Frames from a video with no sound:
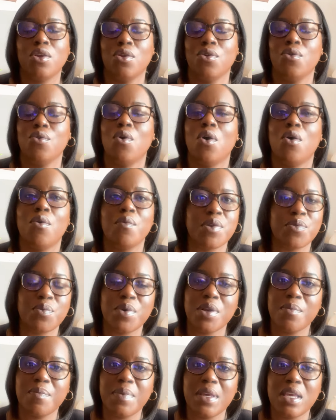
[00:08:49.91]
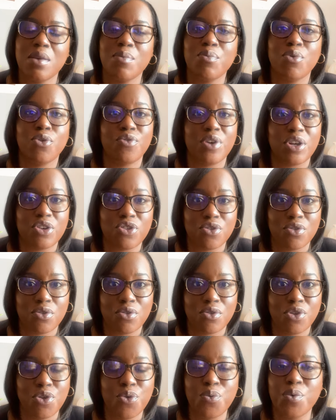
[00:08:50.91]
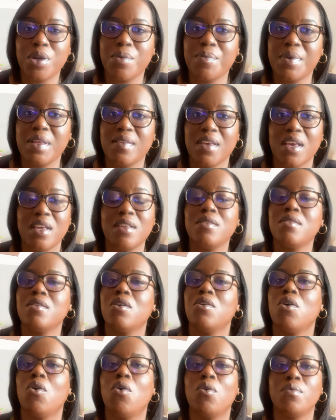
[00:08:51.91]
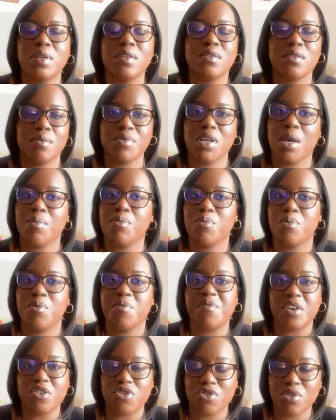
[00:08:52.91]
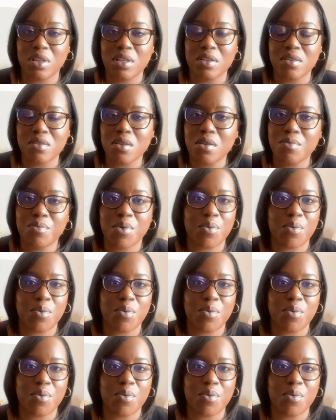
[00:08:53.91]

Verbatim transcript: You always want to be professional. You want to maintain always some type of professionalism.